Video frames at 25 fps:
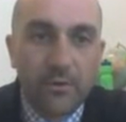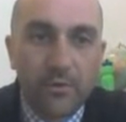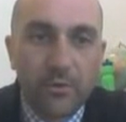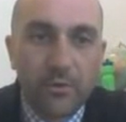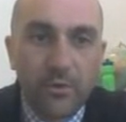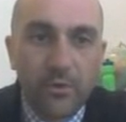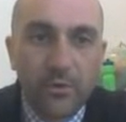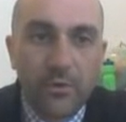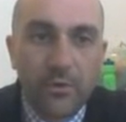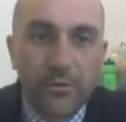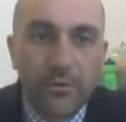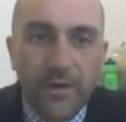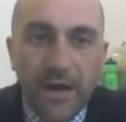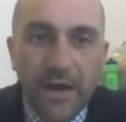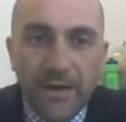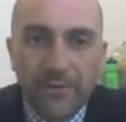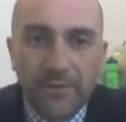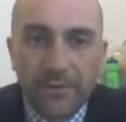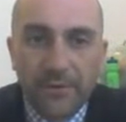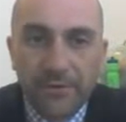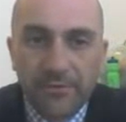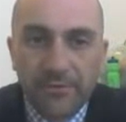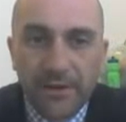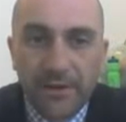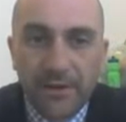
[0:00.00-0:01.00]
Ooh,
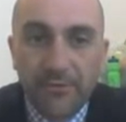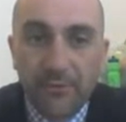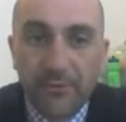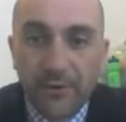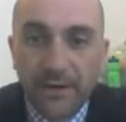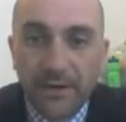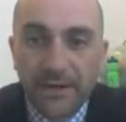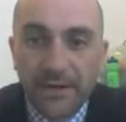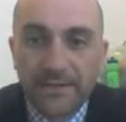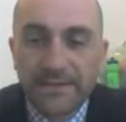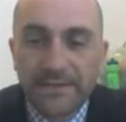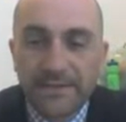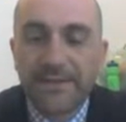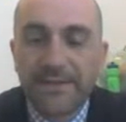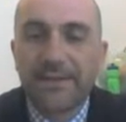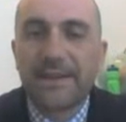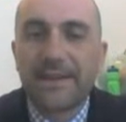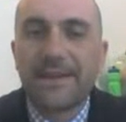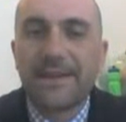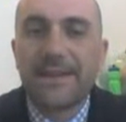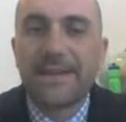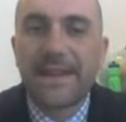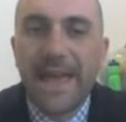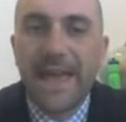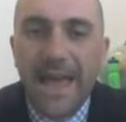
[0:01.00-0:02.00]
503,
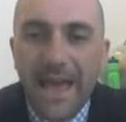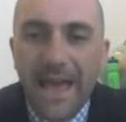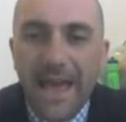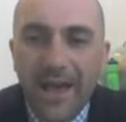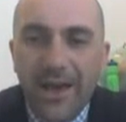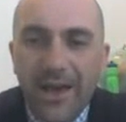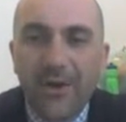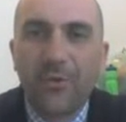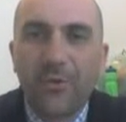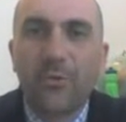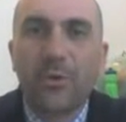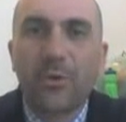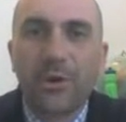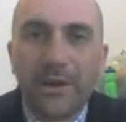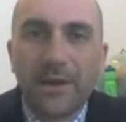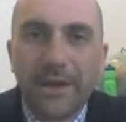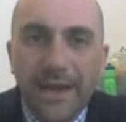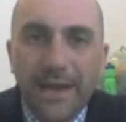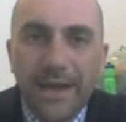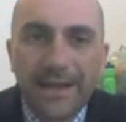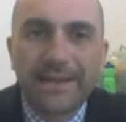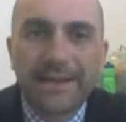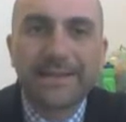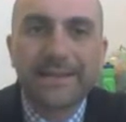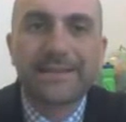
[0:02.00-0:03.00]
497. Now we're
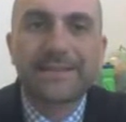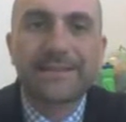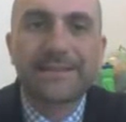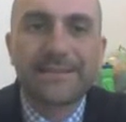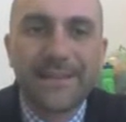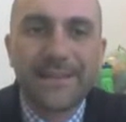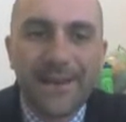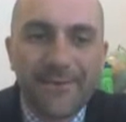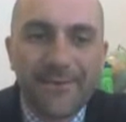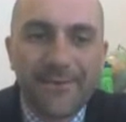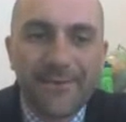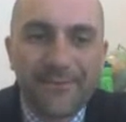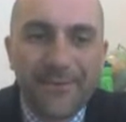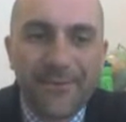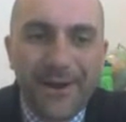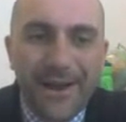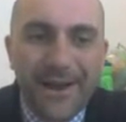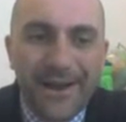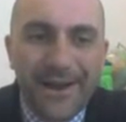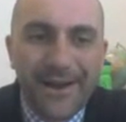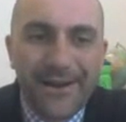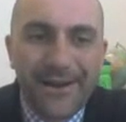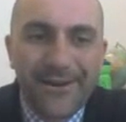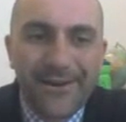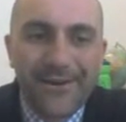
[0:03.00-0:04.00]
getting
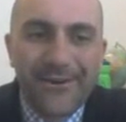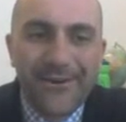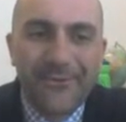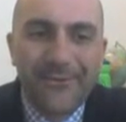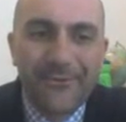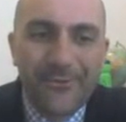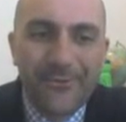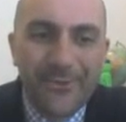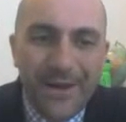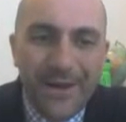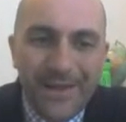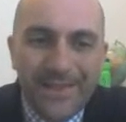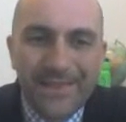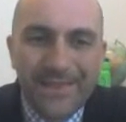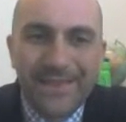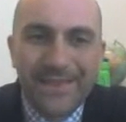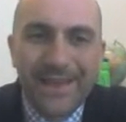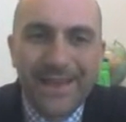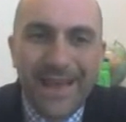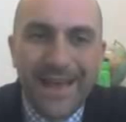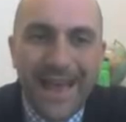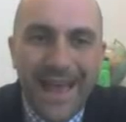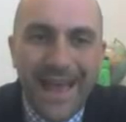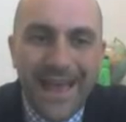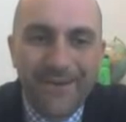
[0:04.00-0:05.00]
somewhere with
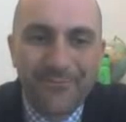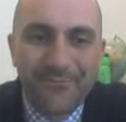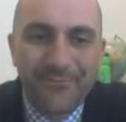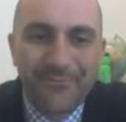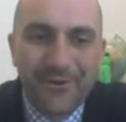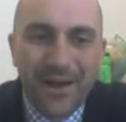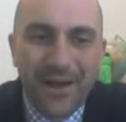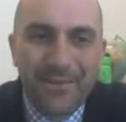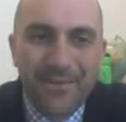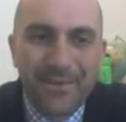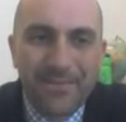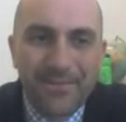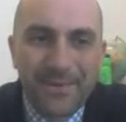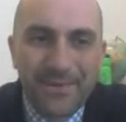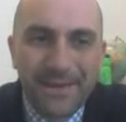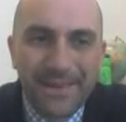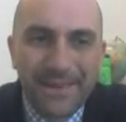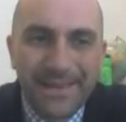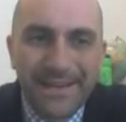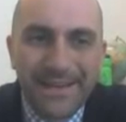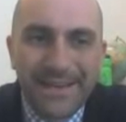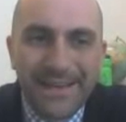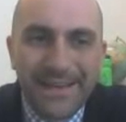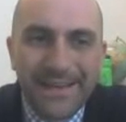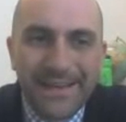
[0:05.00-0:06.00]

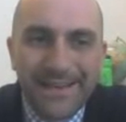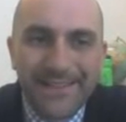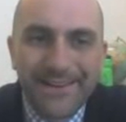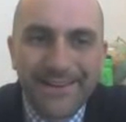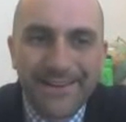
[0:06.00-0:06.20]
probability.